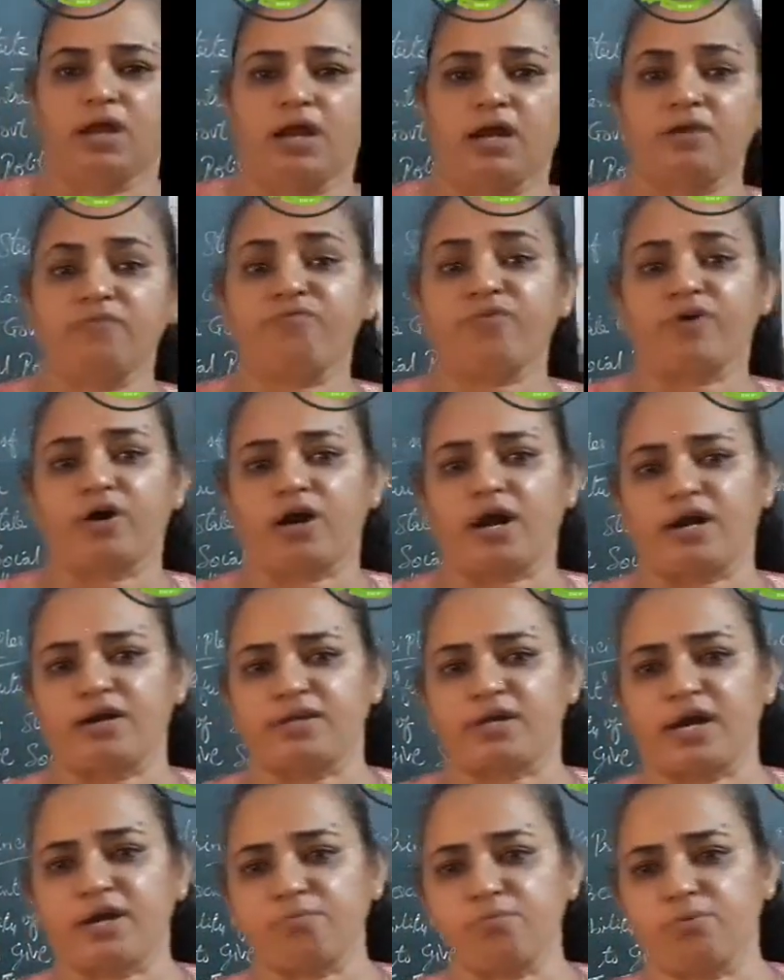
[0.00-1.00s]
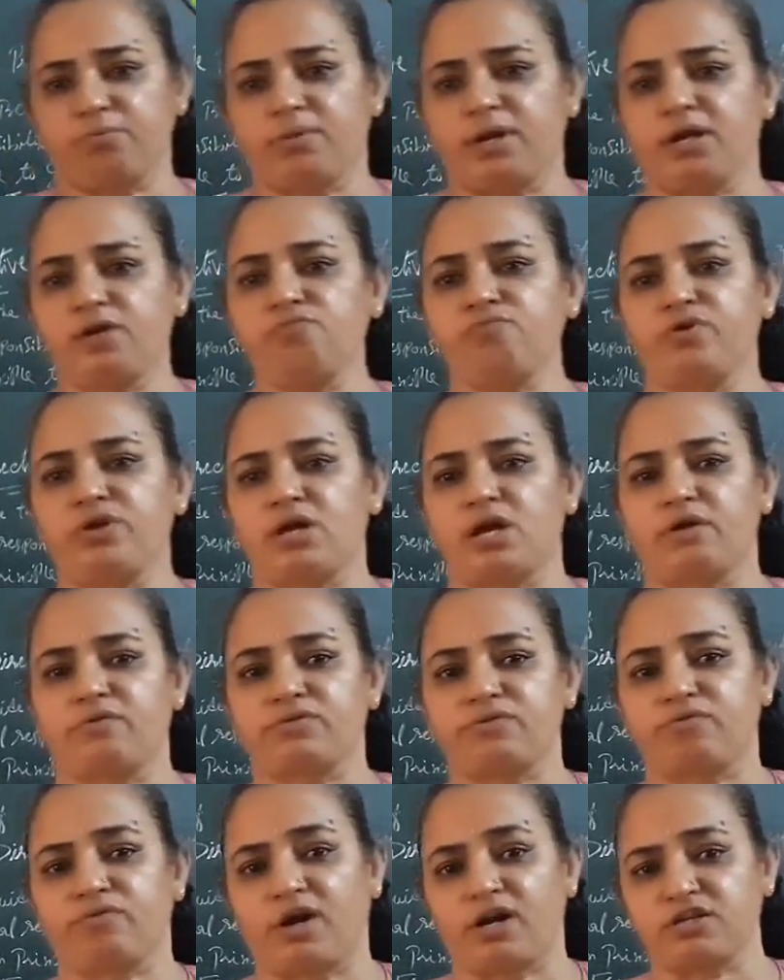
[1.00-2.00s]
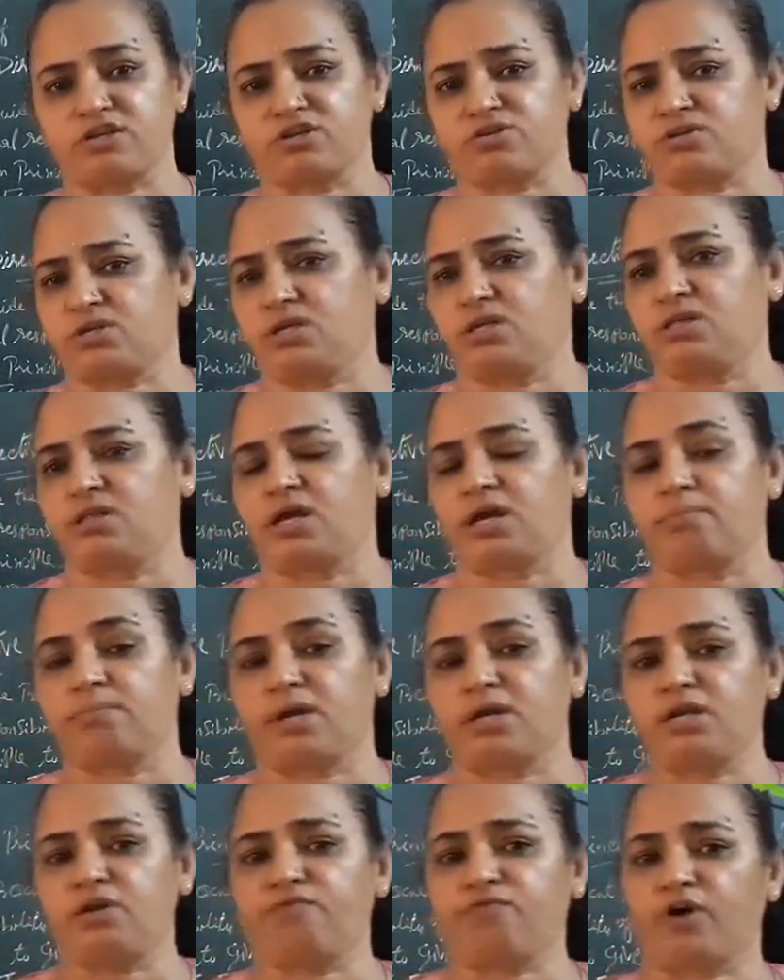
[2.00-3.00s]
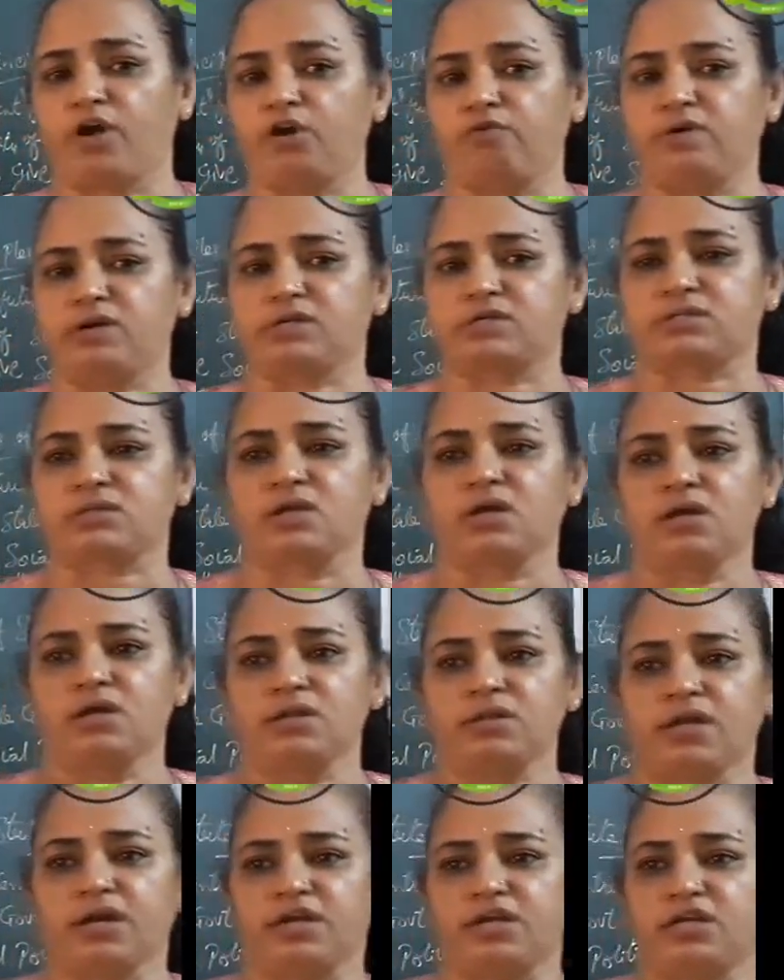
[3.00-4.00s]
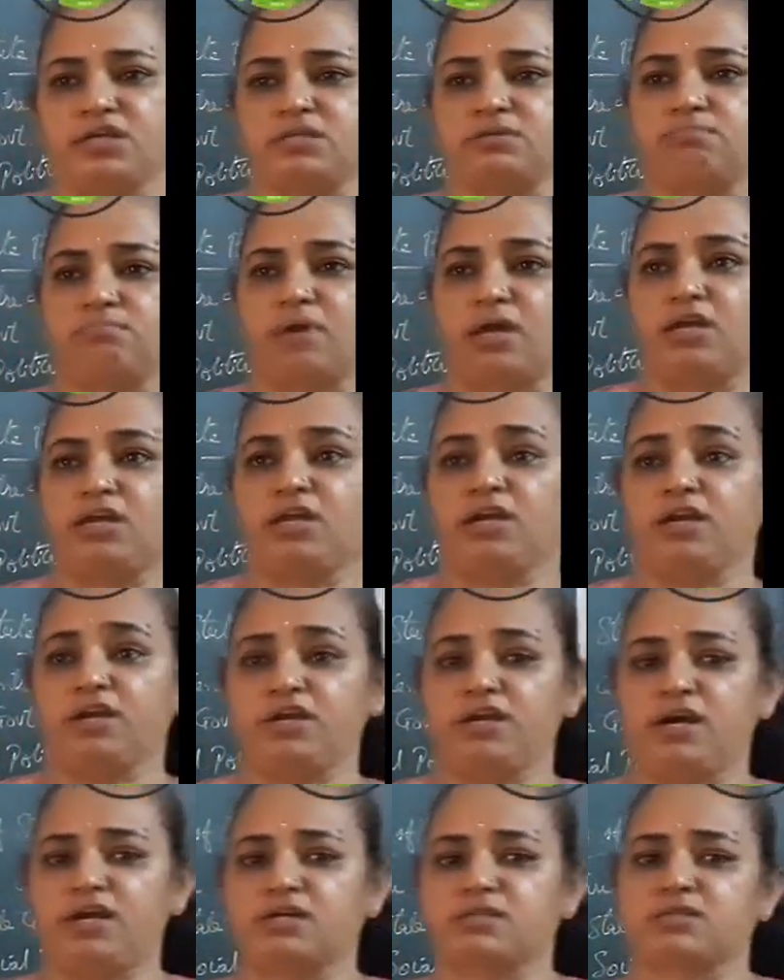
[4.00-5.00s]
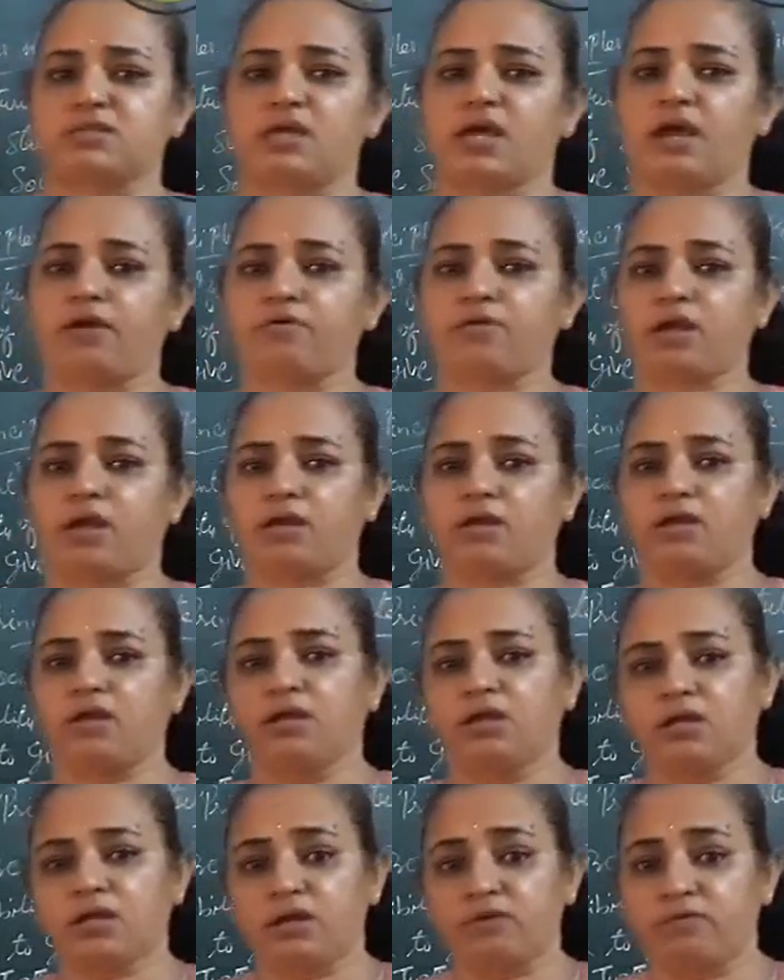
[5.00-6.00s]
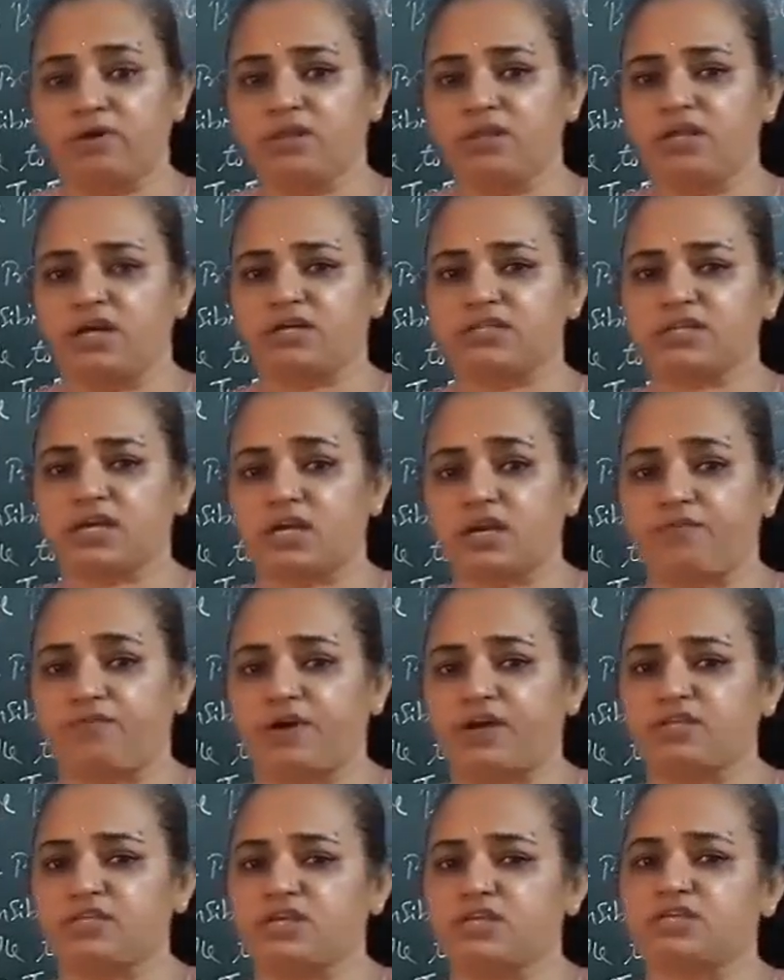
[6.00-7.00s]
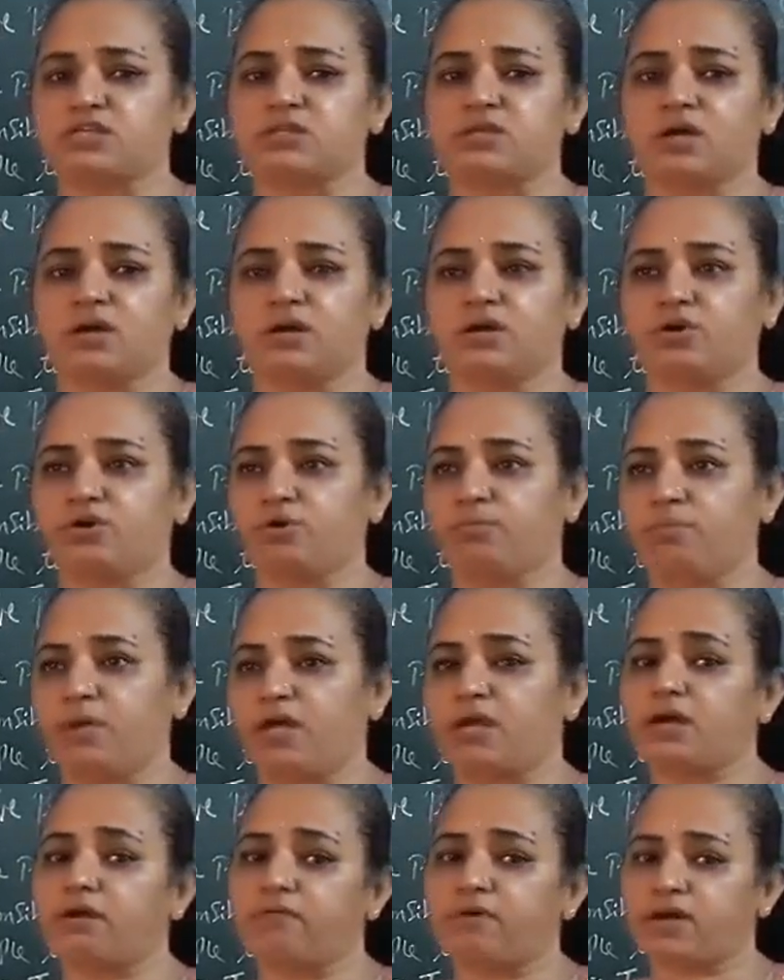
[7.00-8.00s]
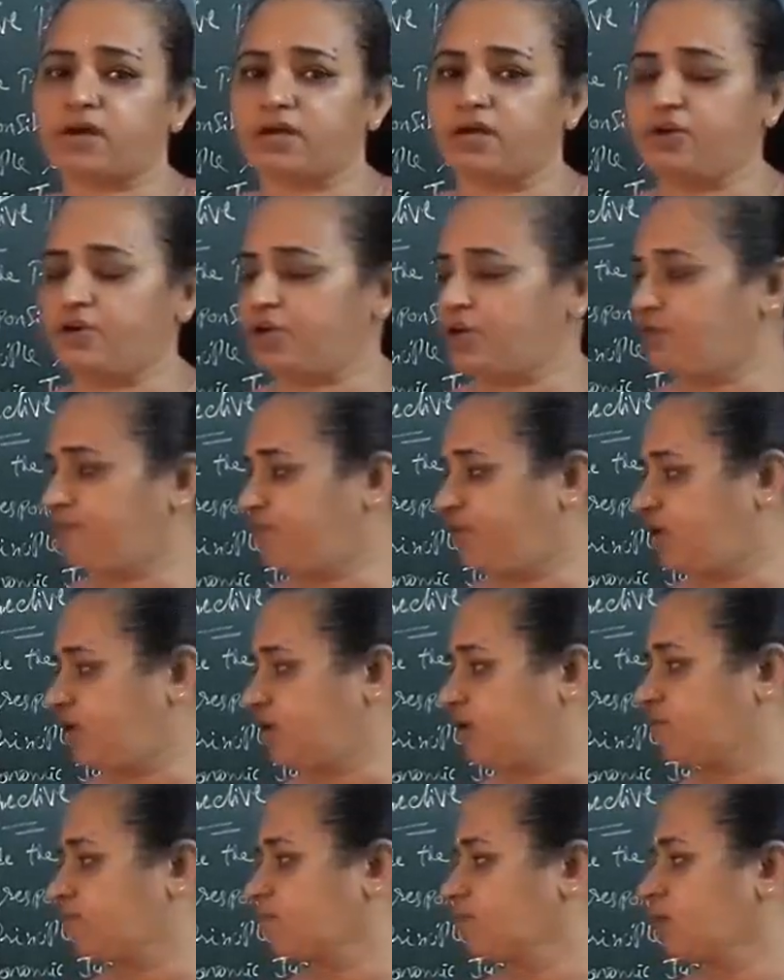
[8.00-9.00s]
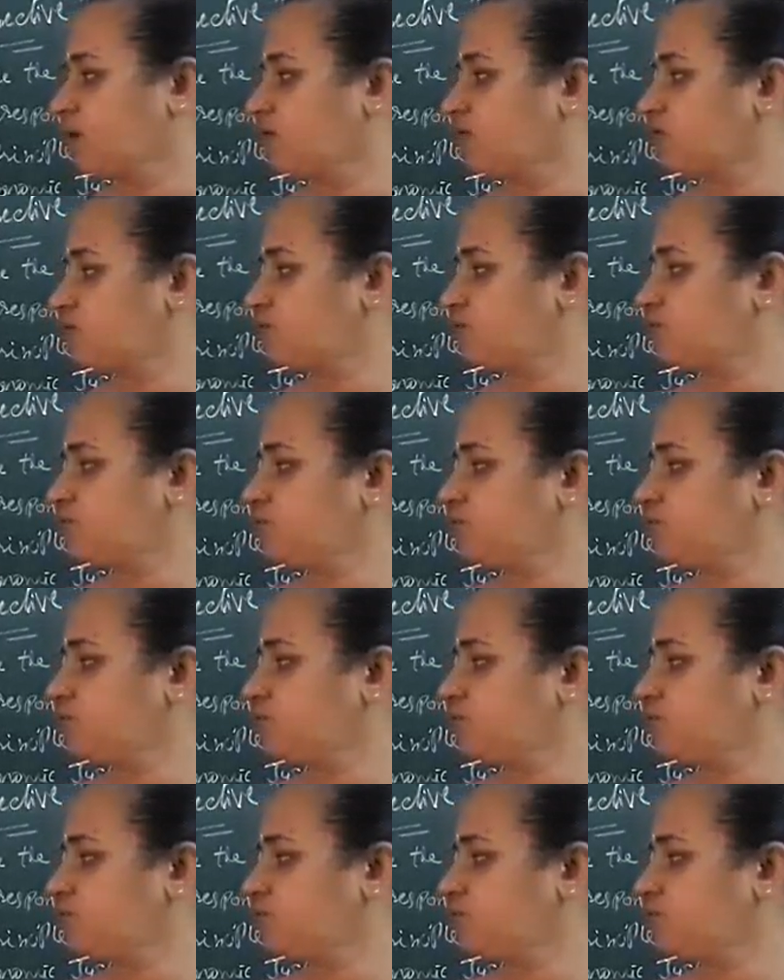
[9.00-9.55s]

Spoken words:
and at that moment we have also seen that many followers, that is many leaders, have given their sacrifices to make our country free, to